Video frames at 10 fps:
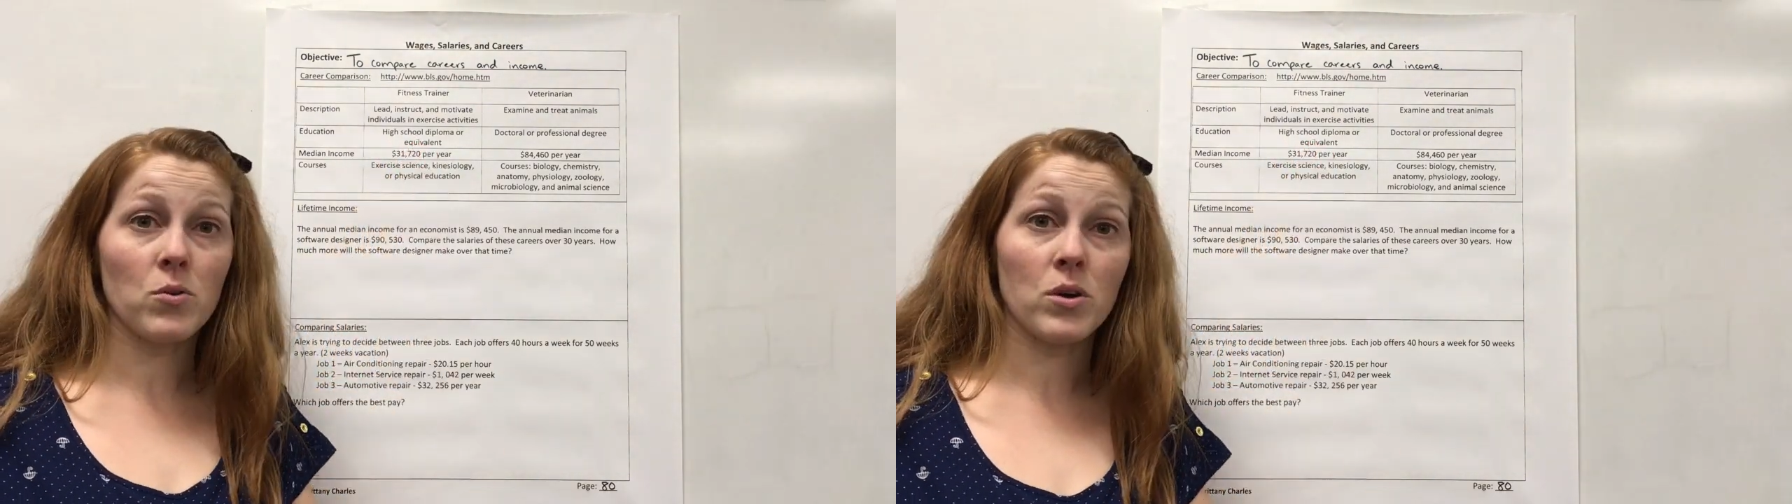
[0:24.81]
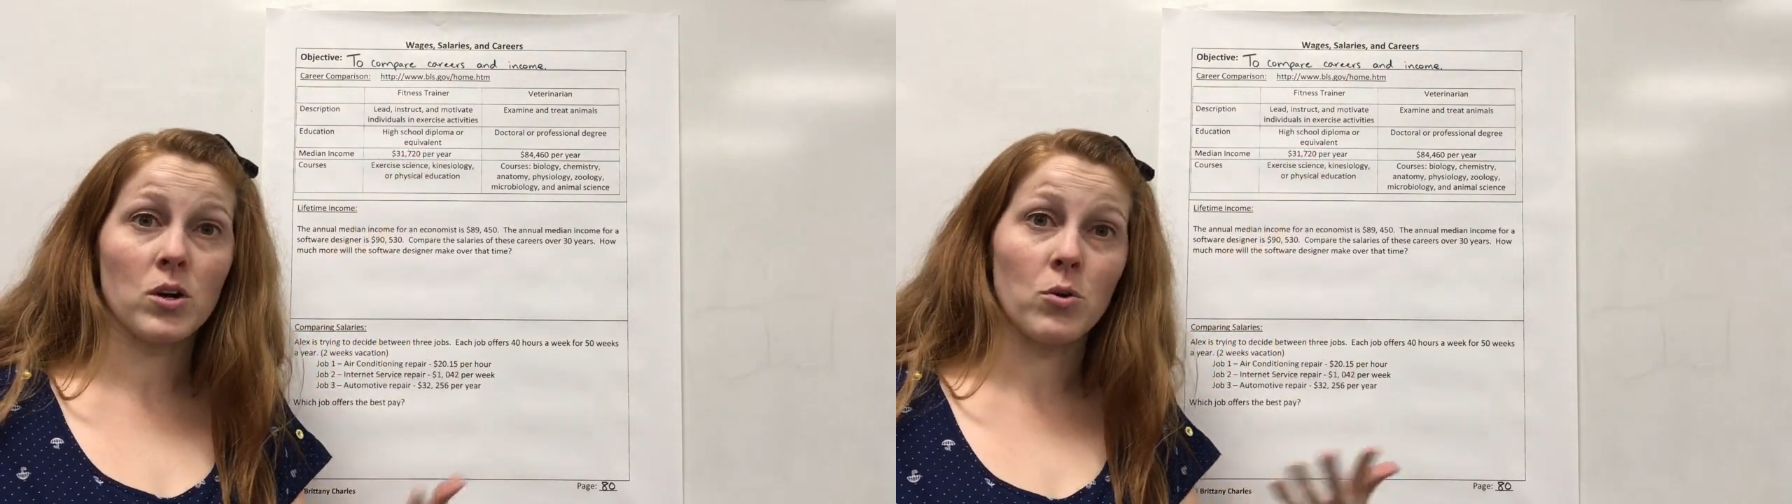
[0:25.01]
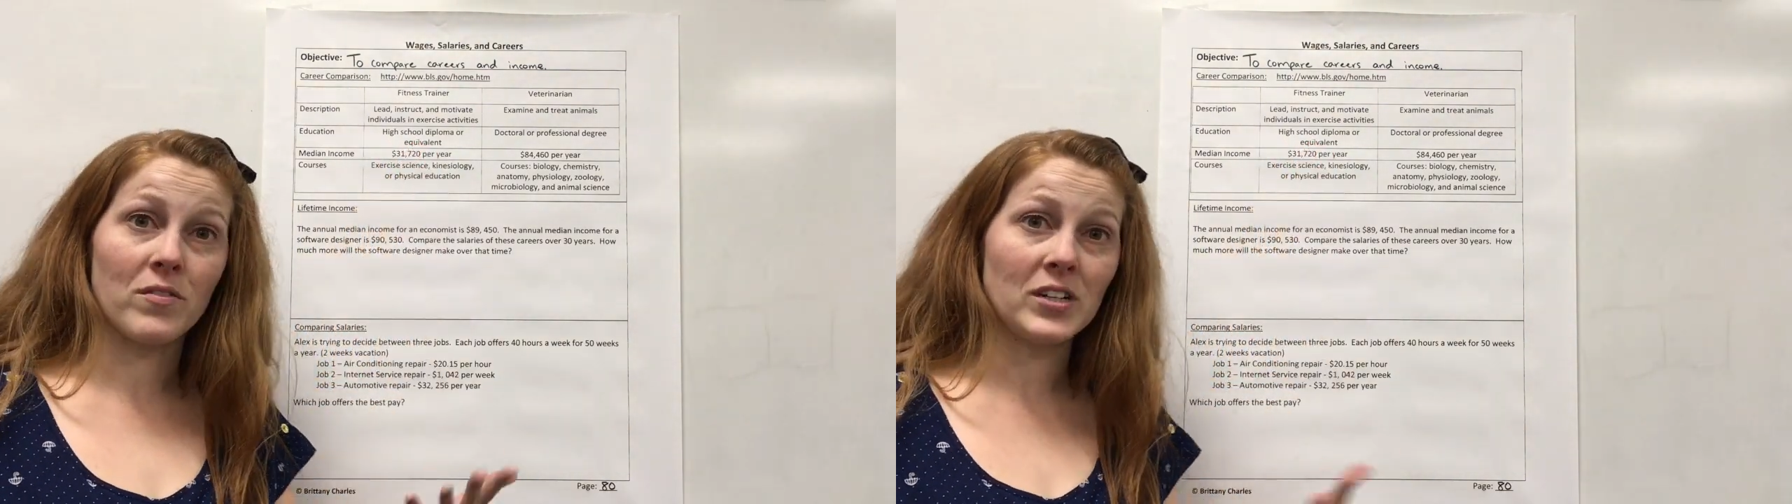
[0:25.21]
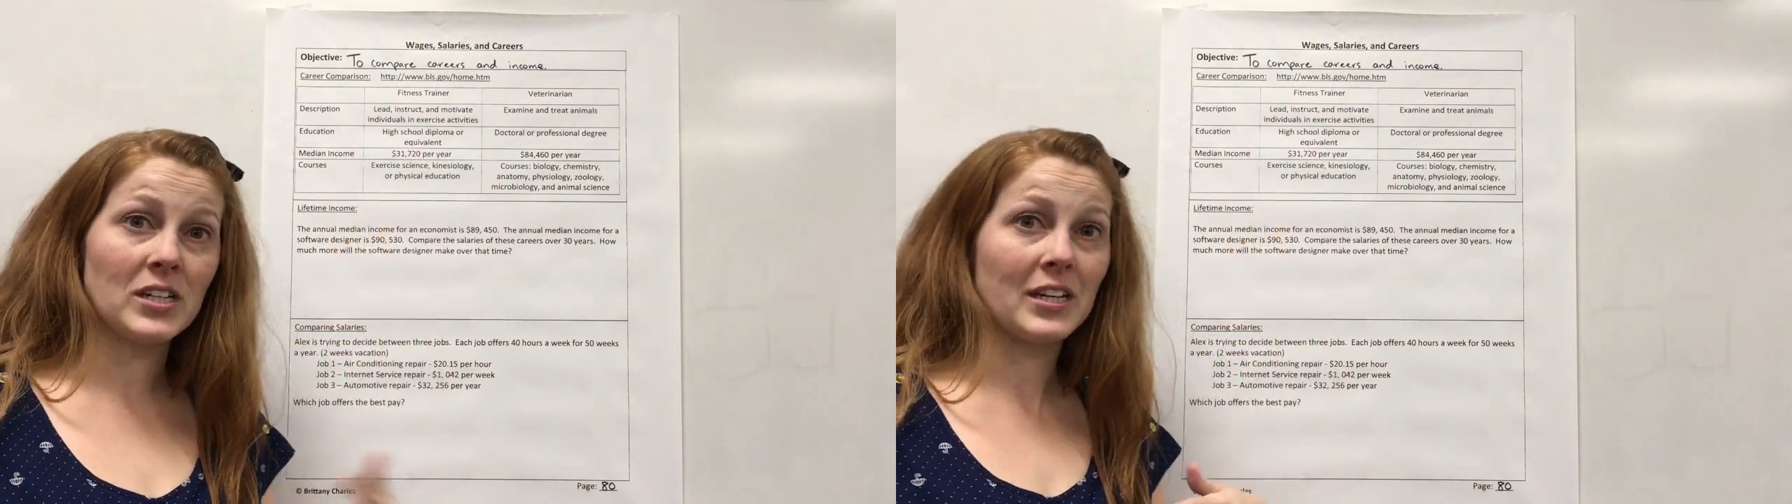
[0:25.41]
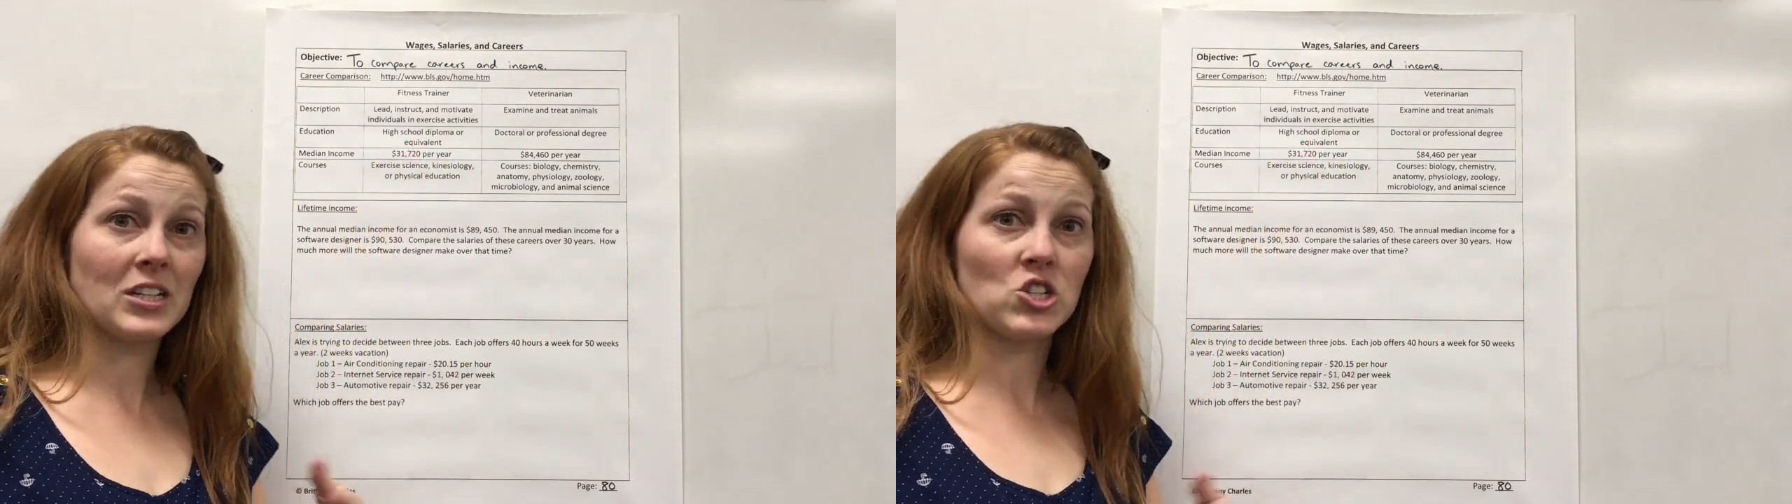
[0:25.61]
or
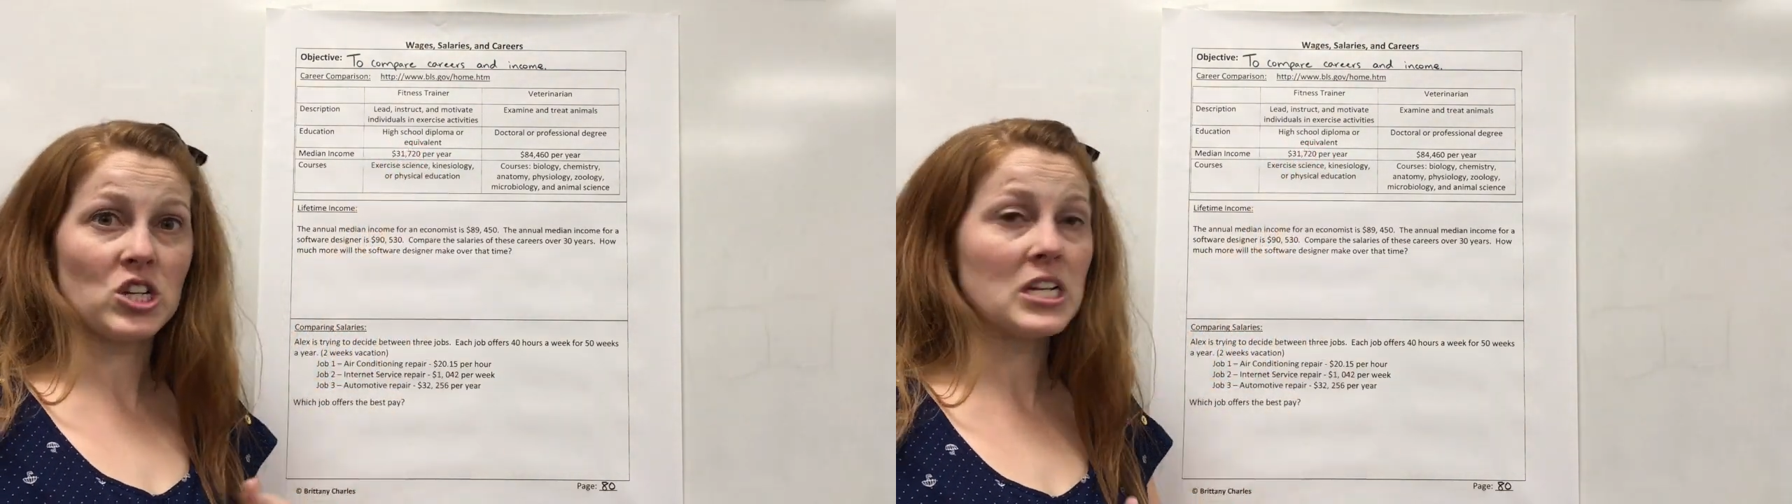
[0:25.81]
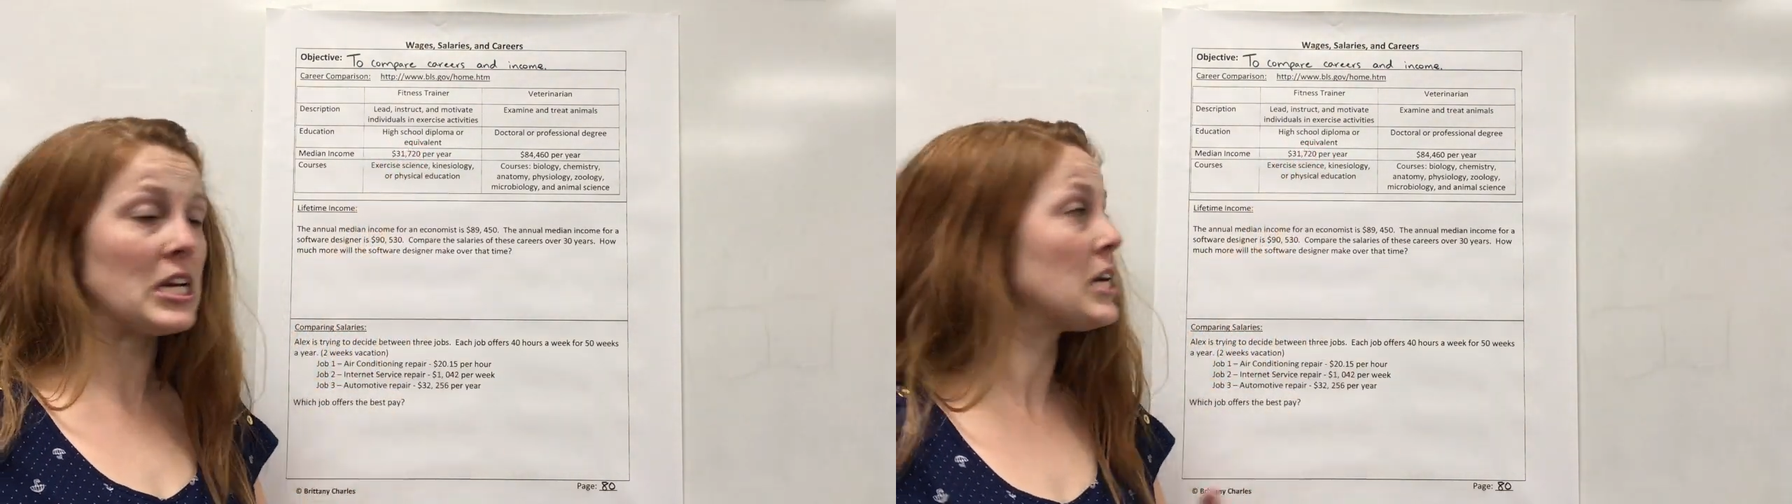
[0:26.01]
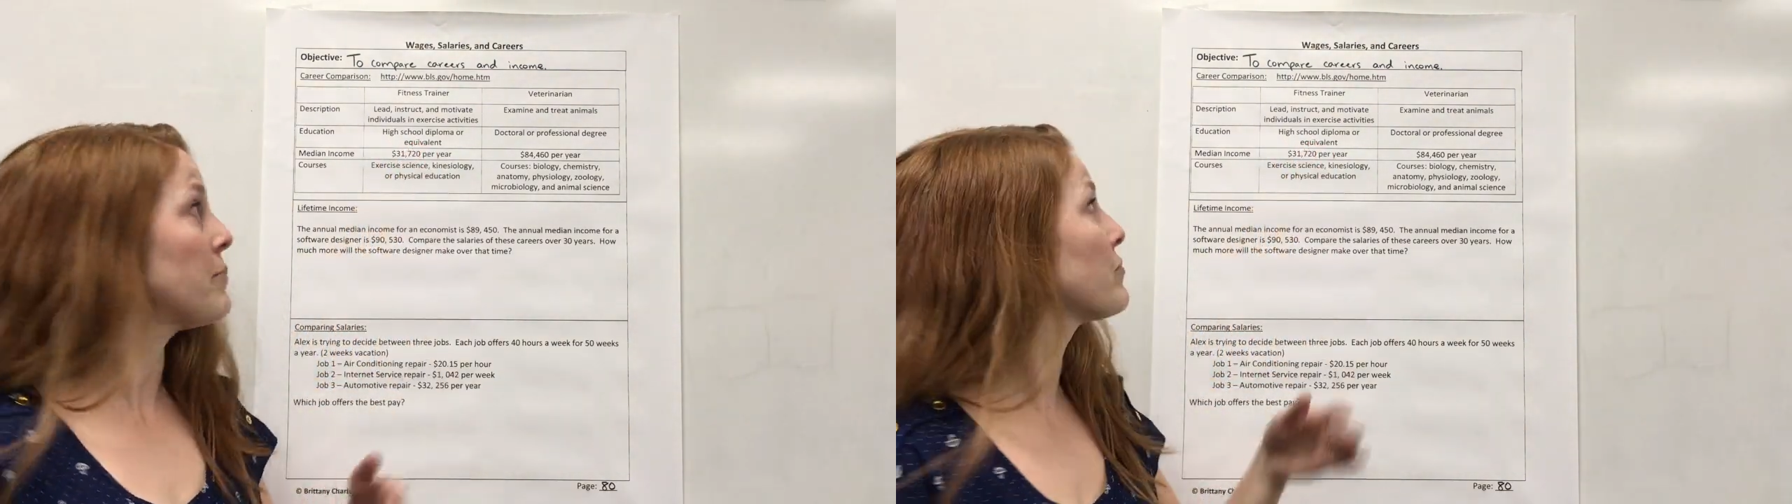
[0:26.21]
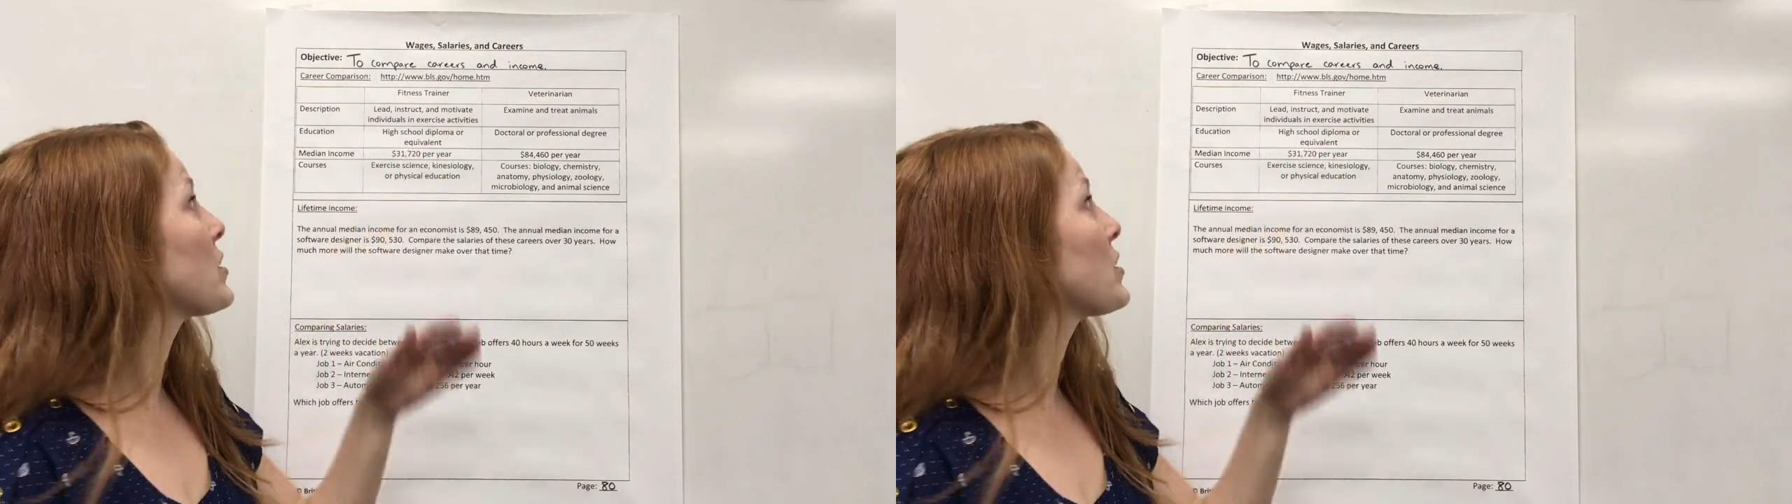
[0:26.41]
equivalent, like a GED.